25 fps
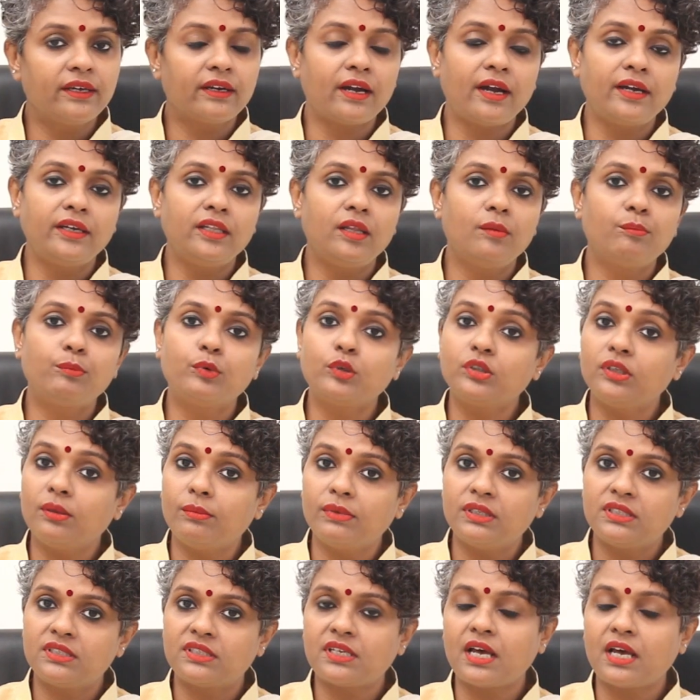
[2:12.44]
grind them, put
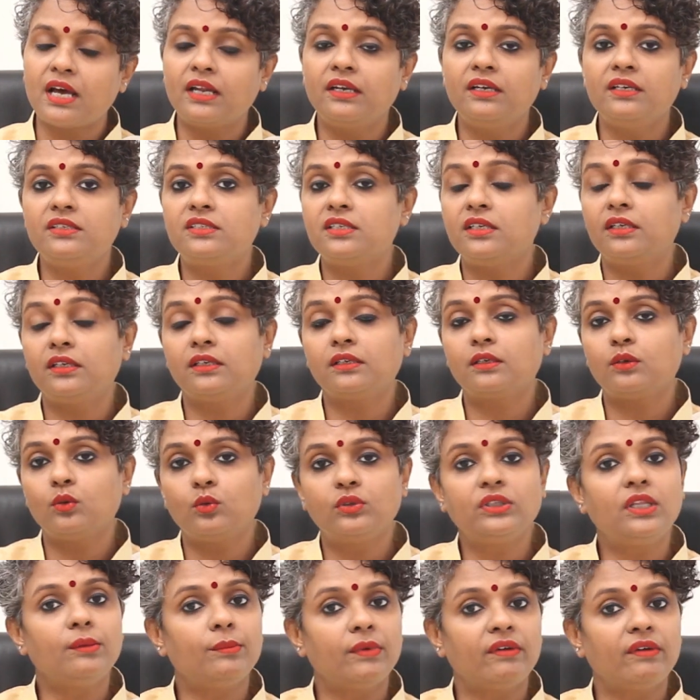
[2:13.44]
them in salads and
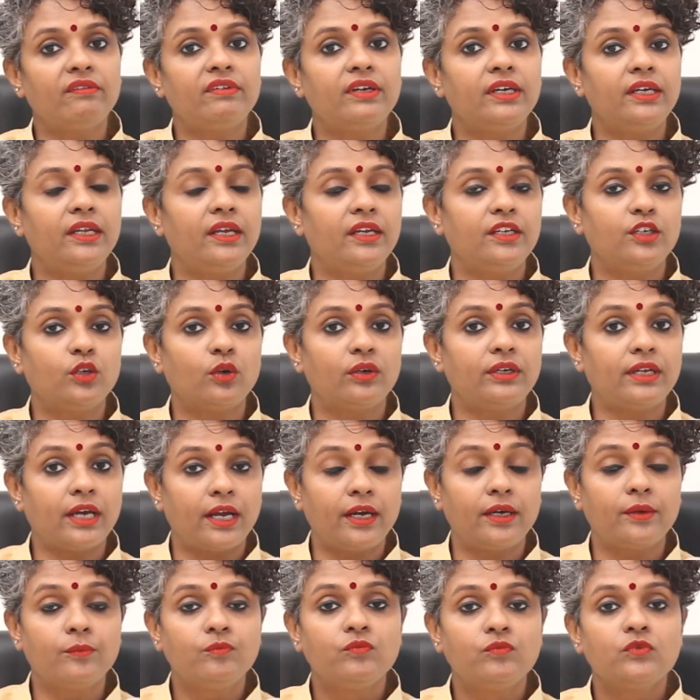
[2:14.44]
include them every day in your
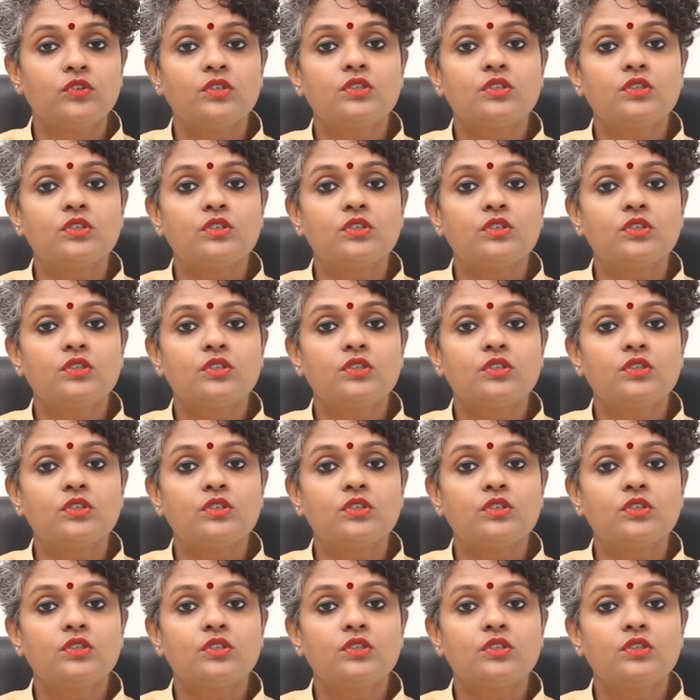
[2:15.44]
diet.